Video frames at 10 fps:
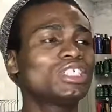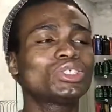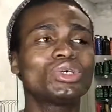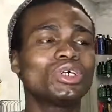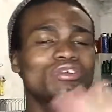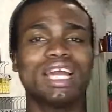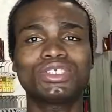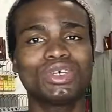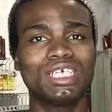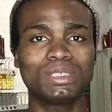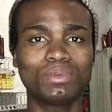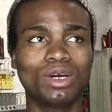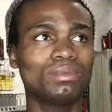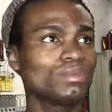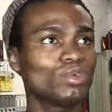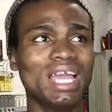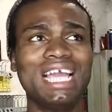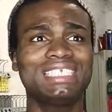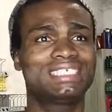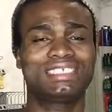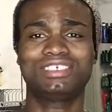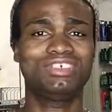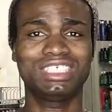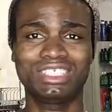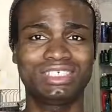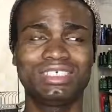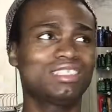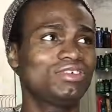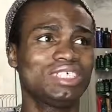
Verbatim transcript: He should go cry to his mom. Where is Kris?